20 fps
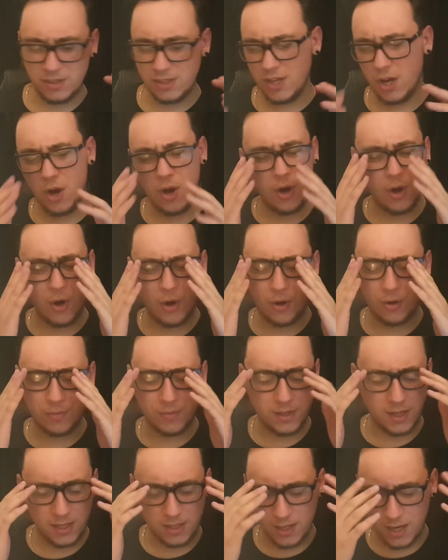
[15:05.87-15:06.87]

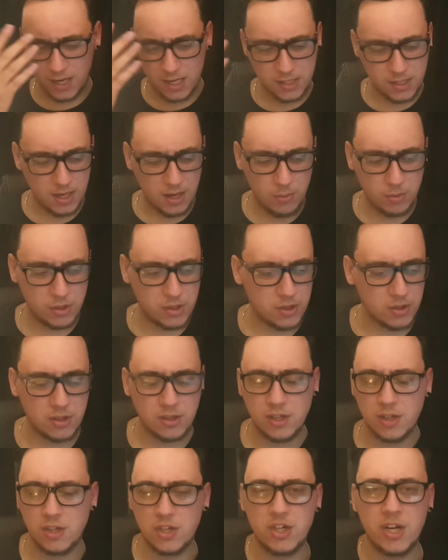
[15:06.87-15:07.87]
No, the idea was
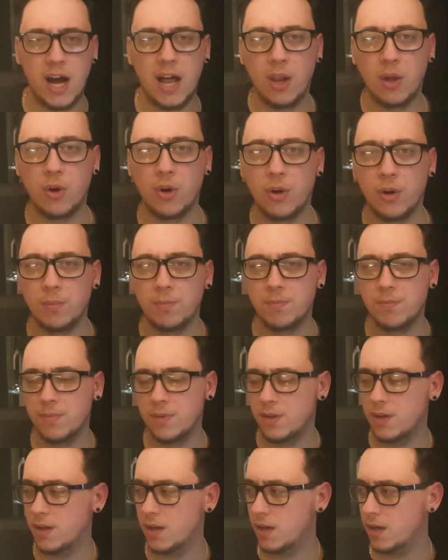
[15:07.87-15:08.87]
just a shallow,
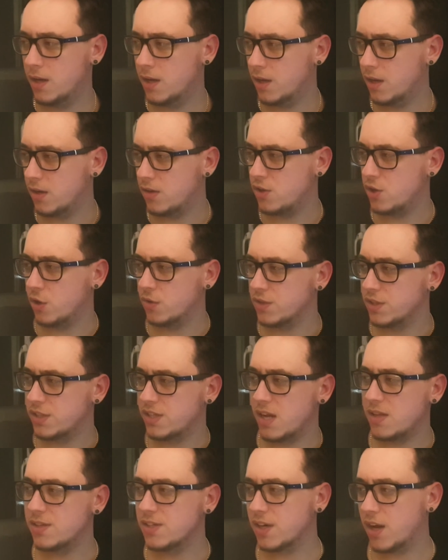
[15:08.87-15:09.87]

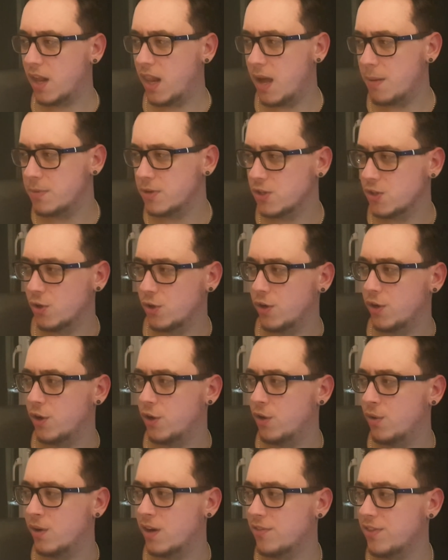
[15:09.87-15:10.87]
nonsensical episode of
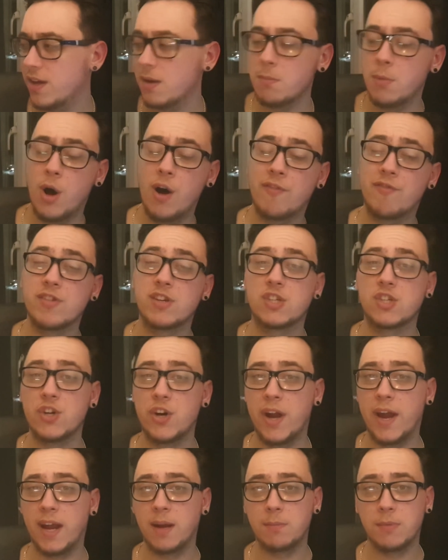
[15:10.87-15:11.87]
Who, and I think more
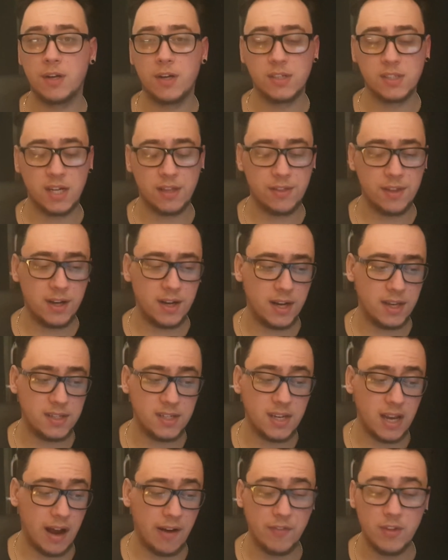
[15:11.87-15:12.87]
frustrating because I think
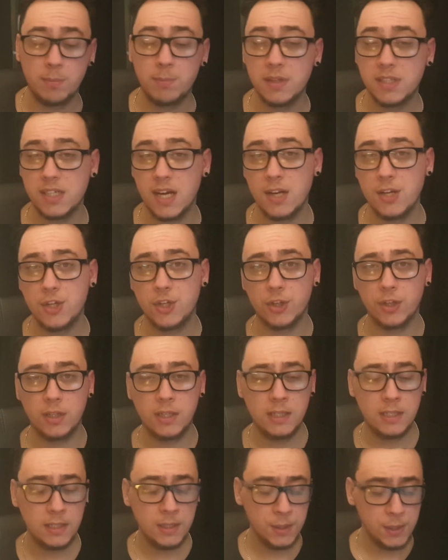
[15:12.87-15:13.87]
it did have the
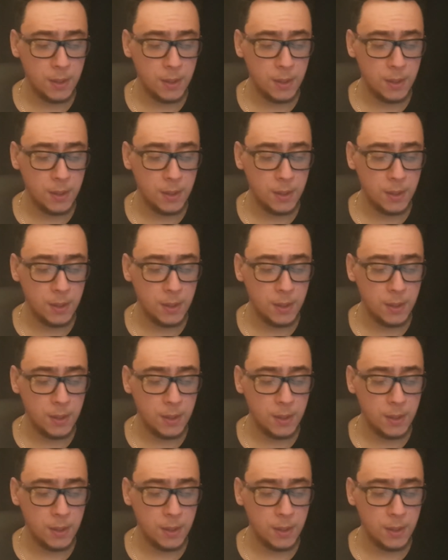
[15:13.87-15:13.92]
potential.